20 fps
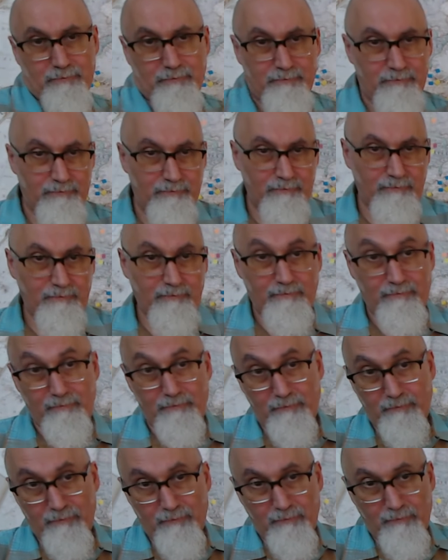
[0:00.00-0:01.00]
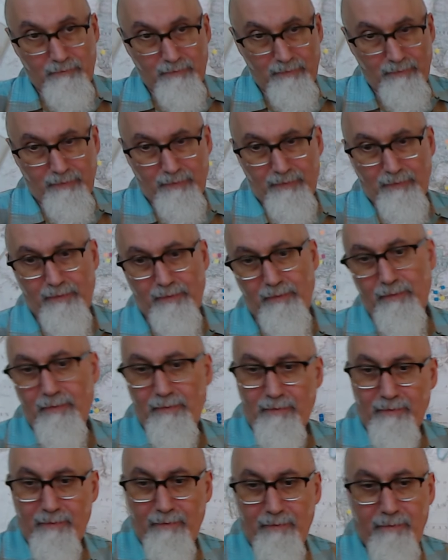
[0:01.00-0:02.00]

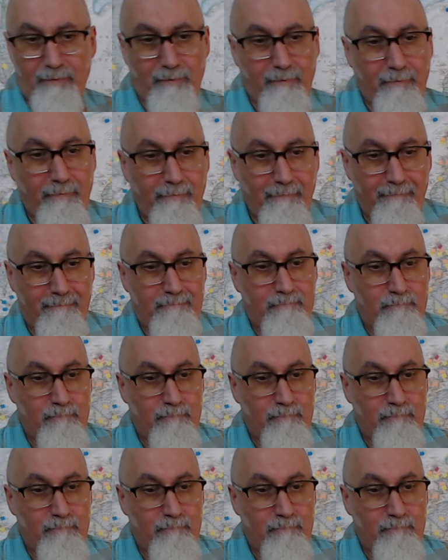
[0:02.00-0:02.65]
(no one is talking)